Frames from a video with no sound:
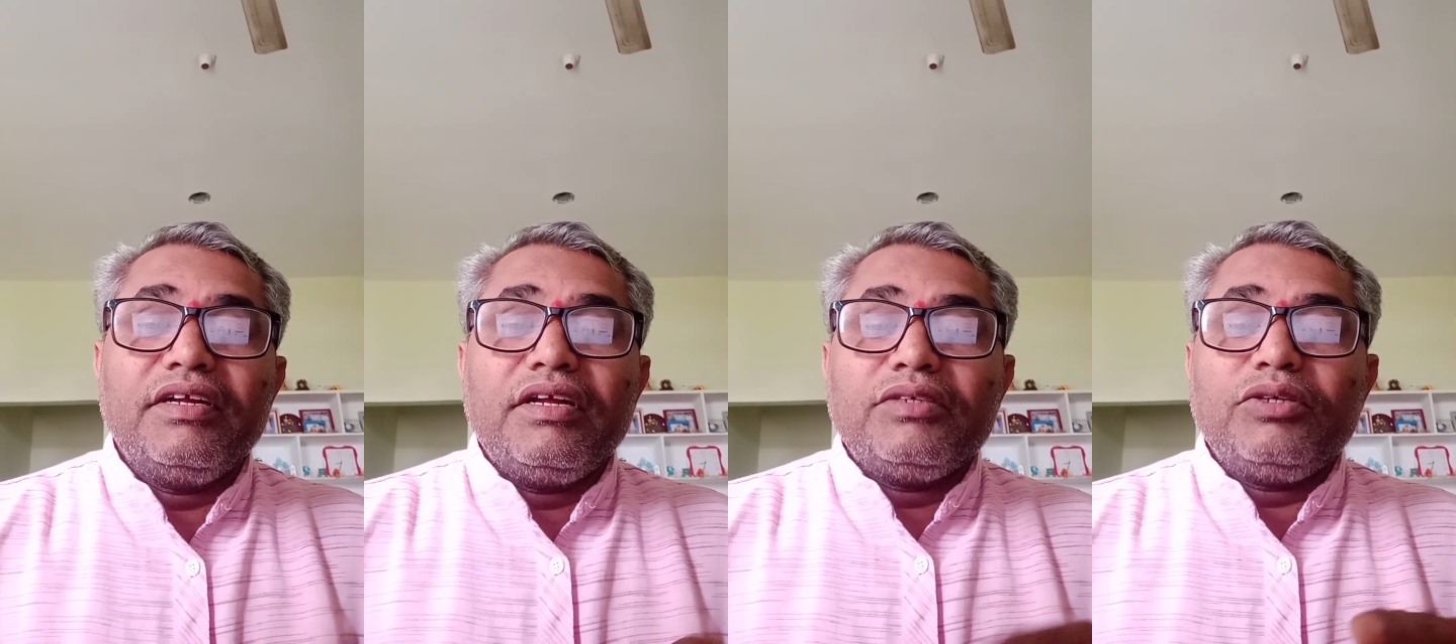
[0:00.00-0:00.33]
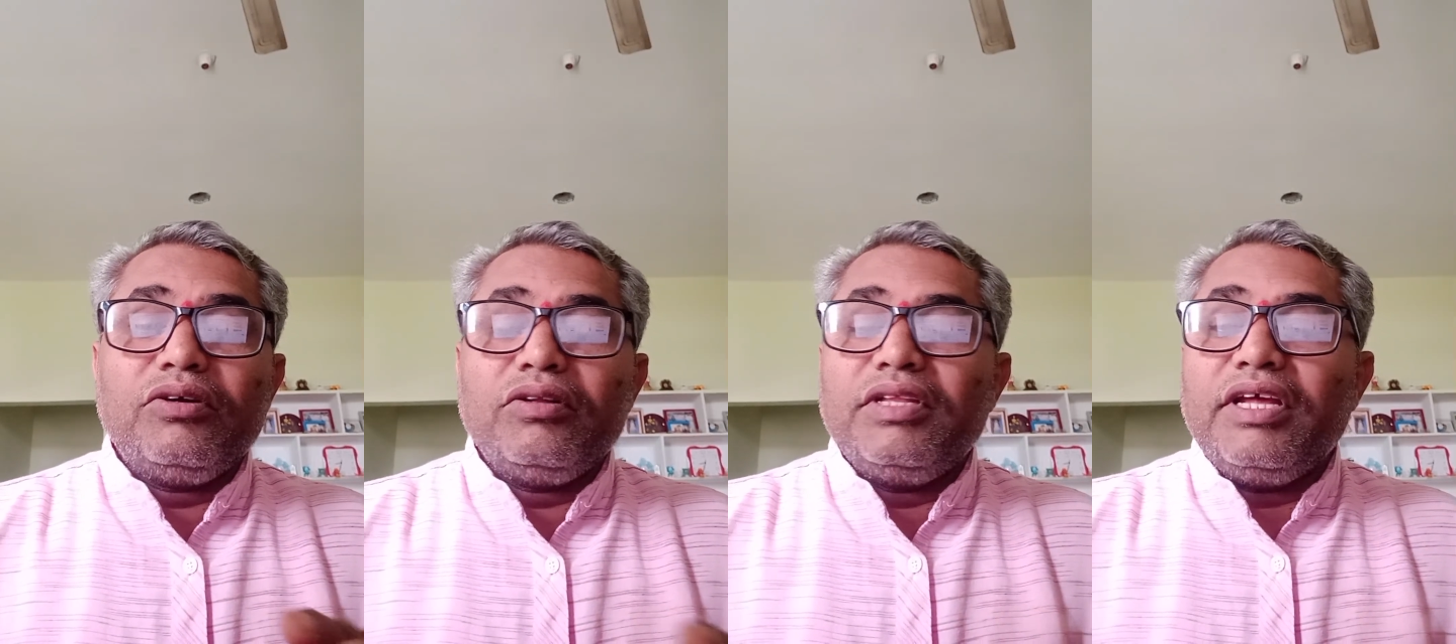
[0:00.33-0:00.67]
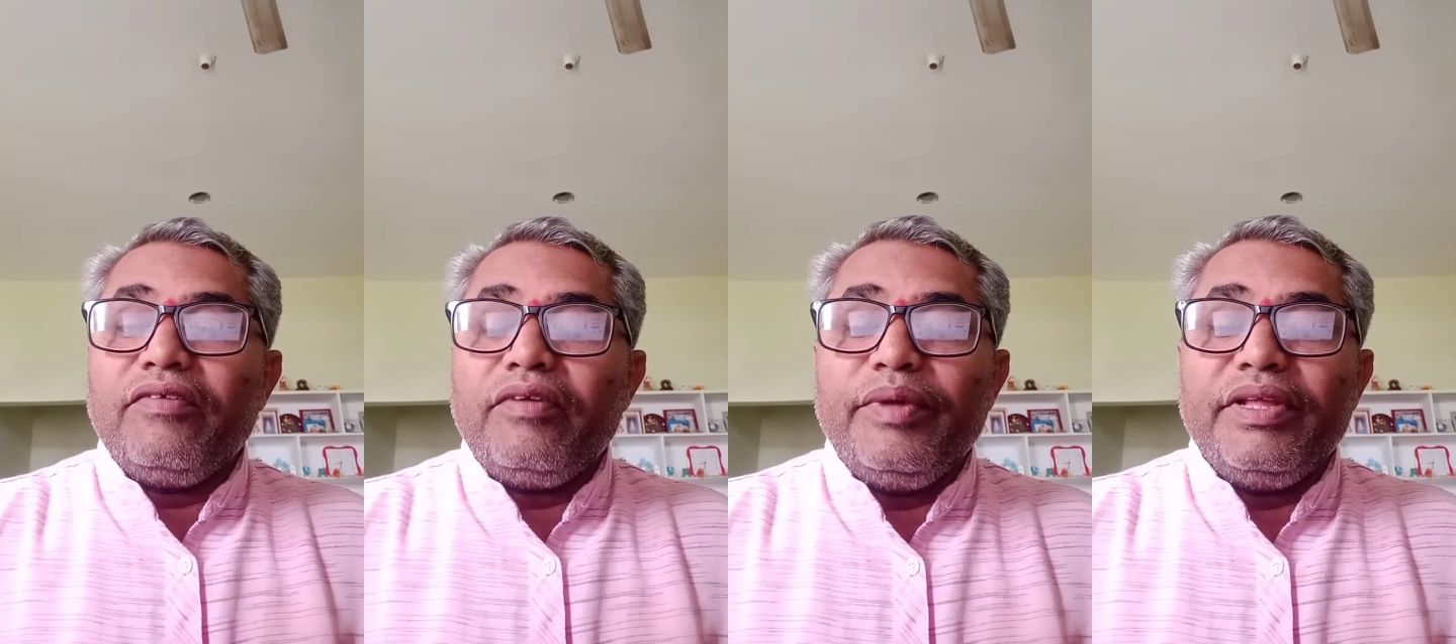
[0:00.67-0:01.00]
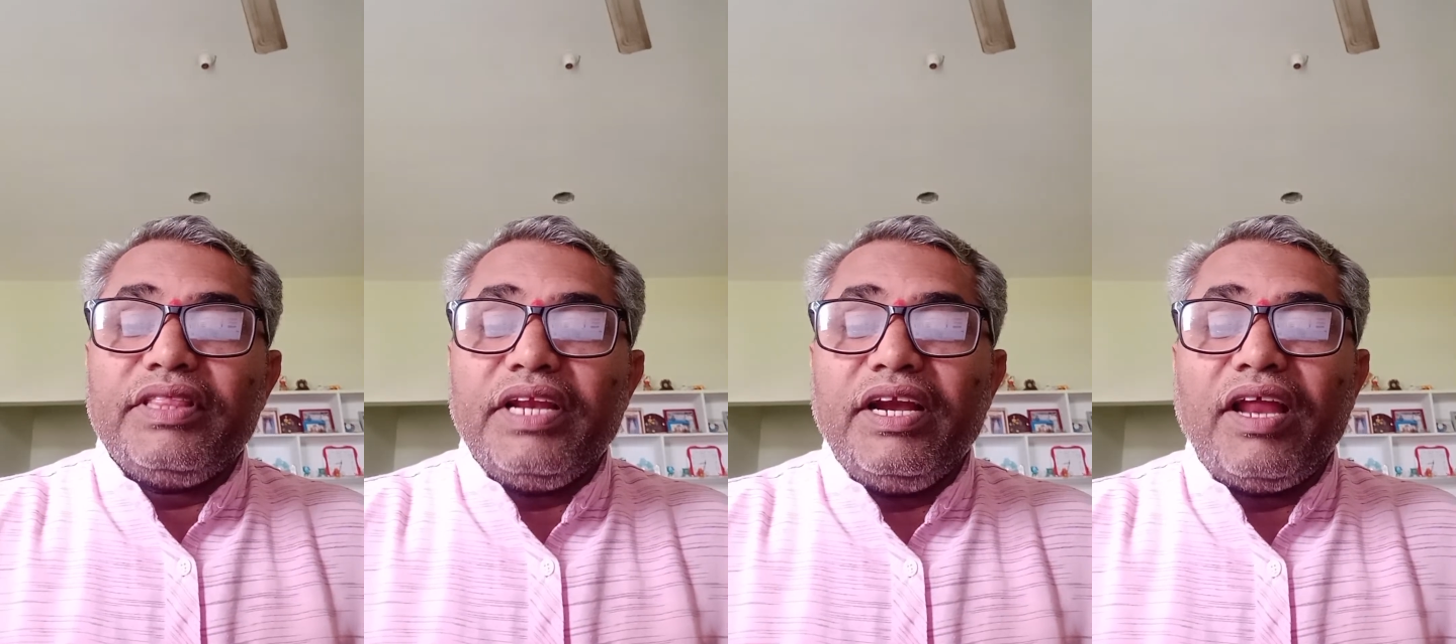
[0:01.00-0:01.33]
So there will
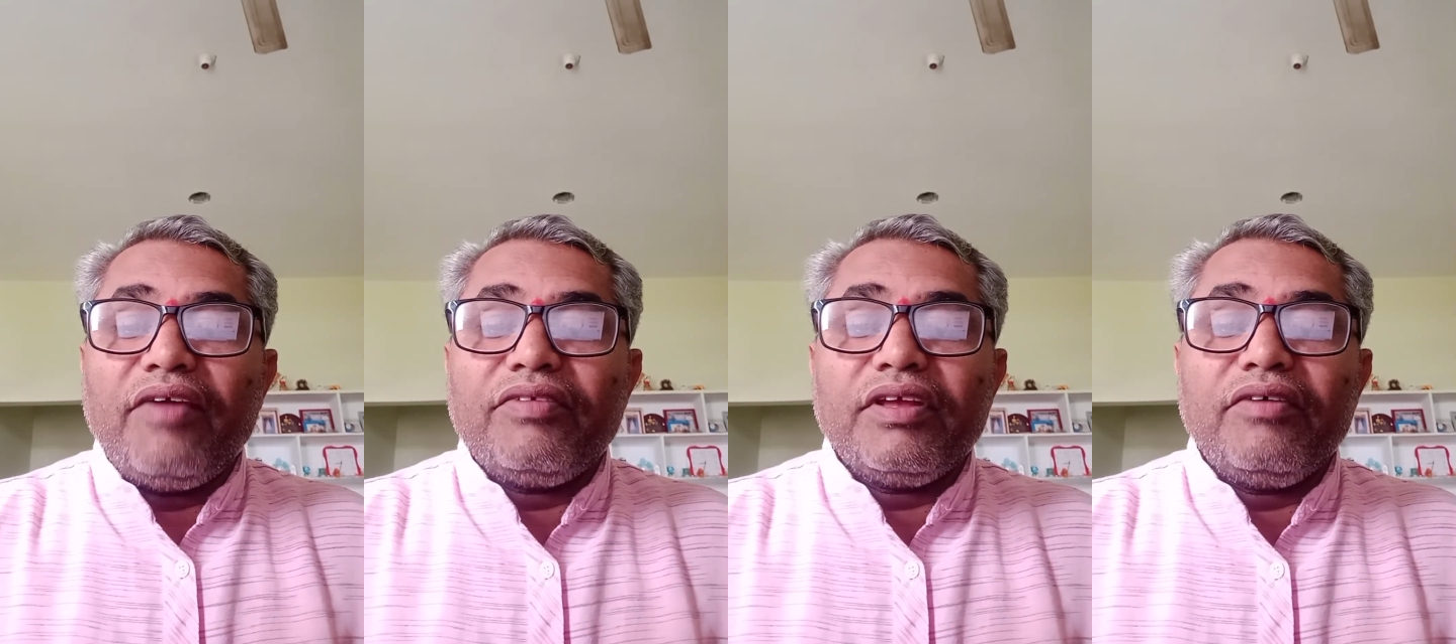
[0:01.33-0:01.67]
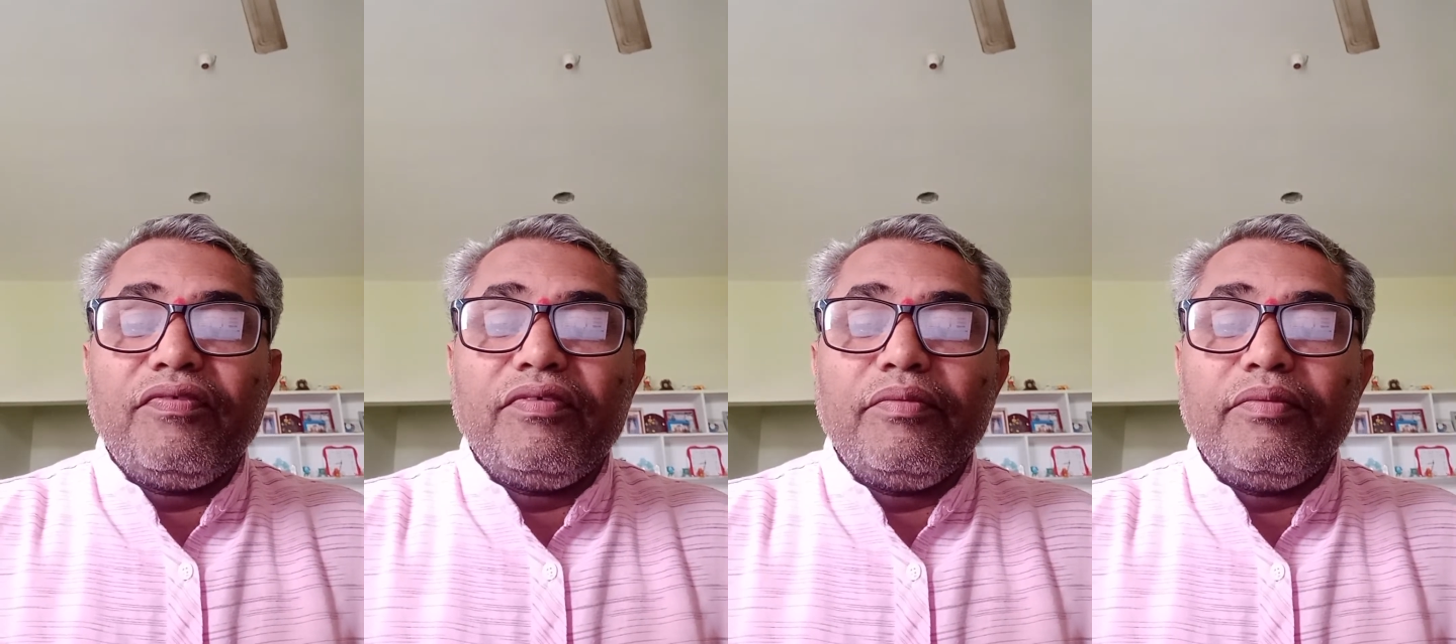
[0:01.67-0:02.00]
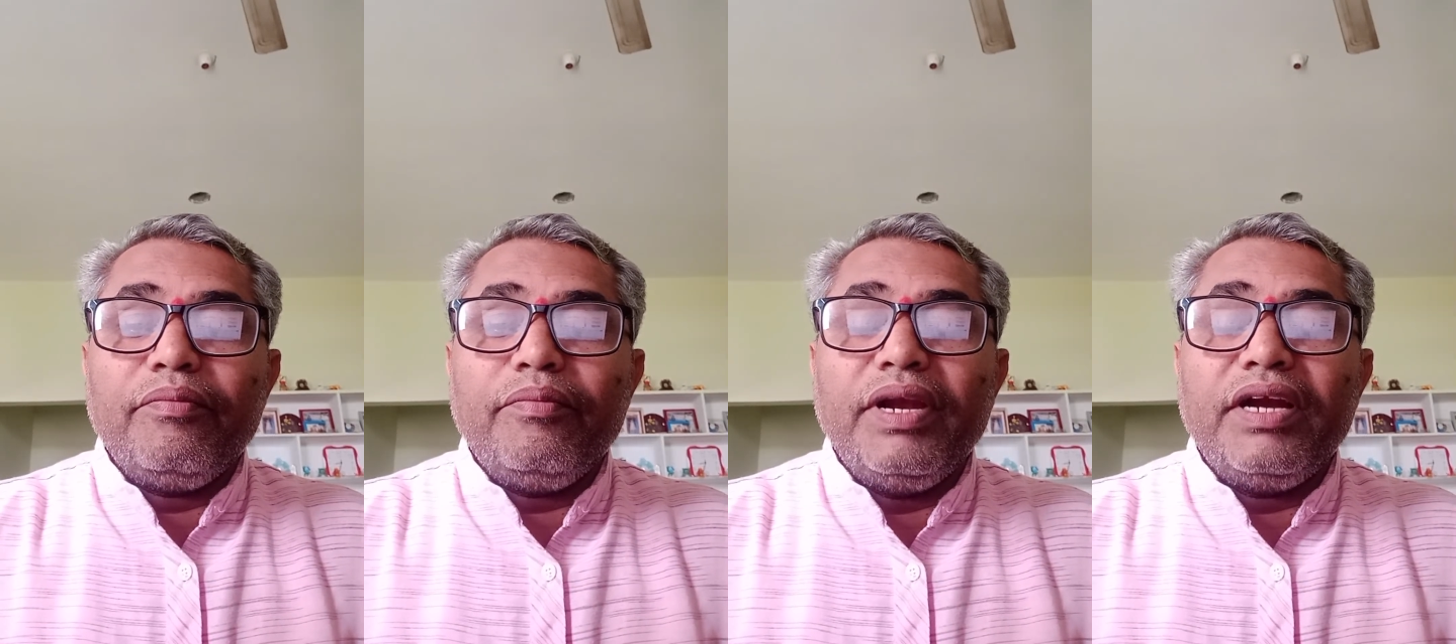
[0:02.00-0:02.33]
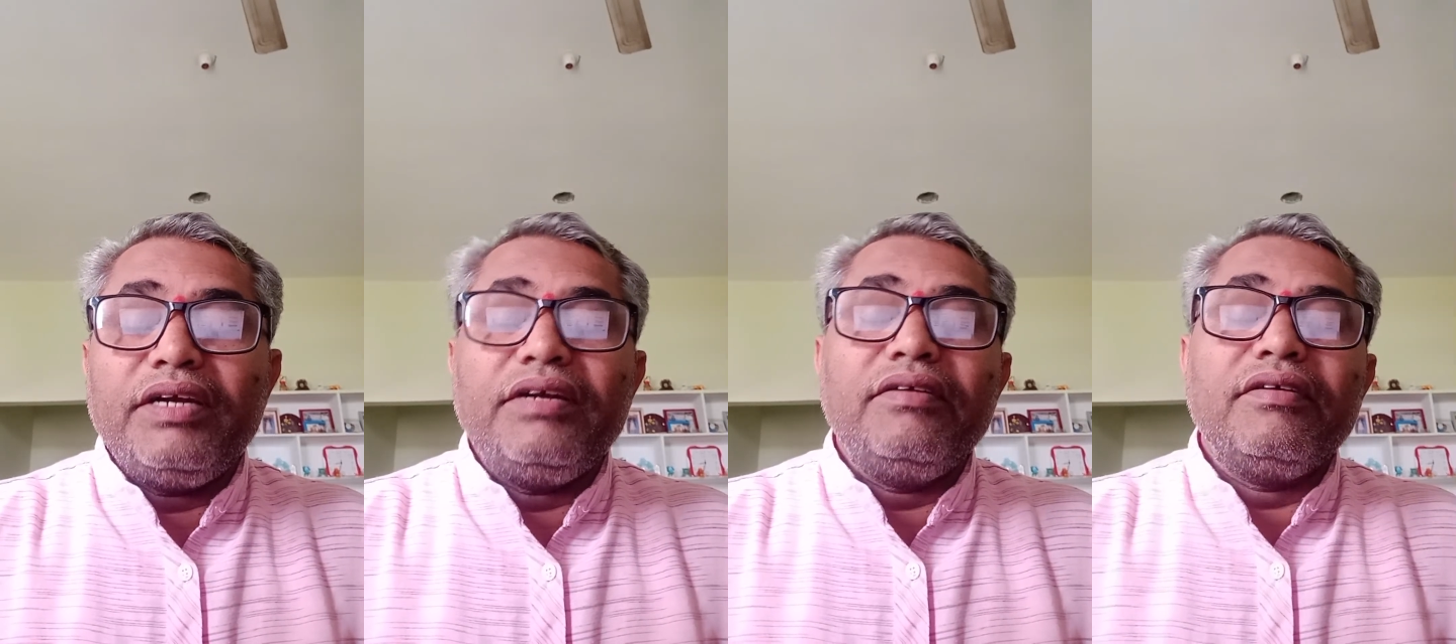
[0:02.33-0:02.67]
be three types of
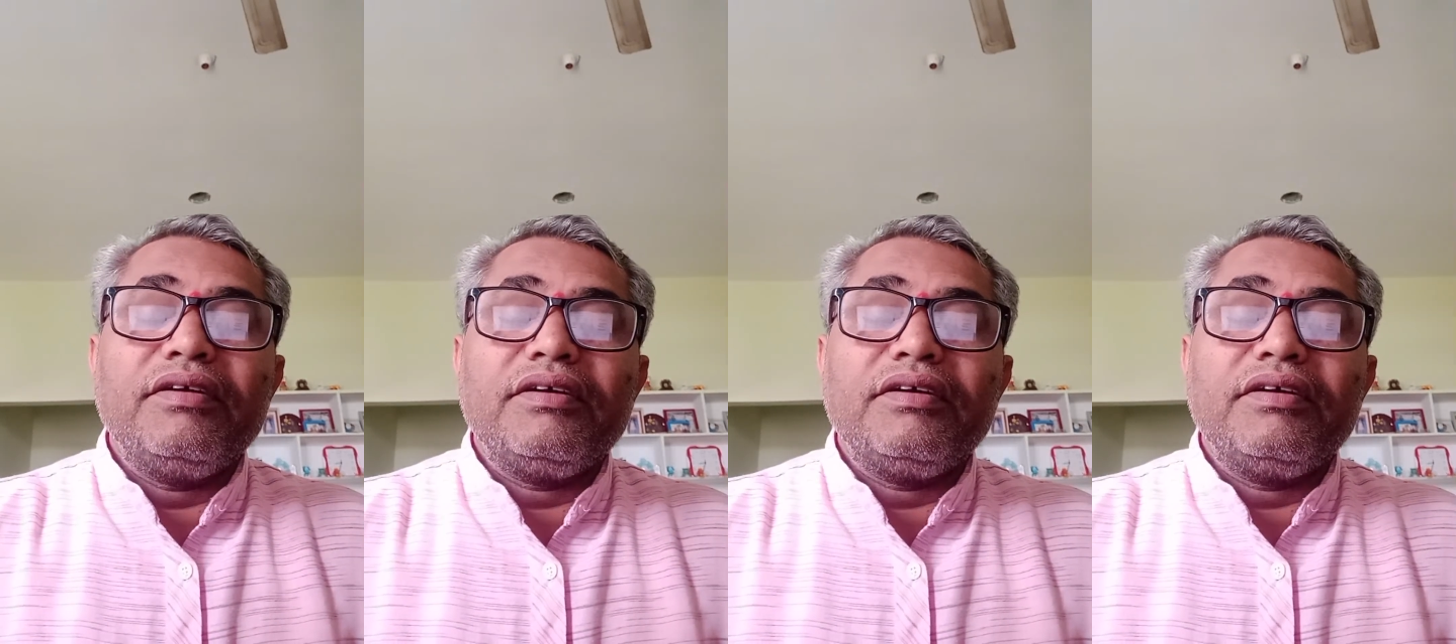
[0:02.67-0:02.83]
blood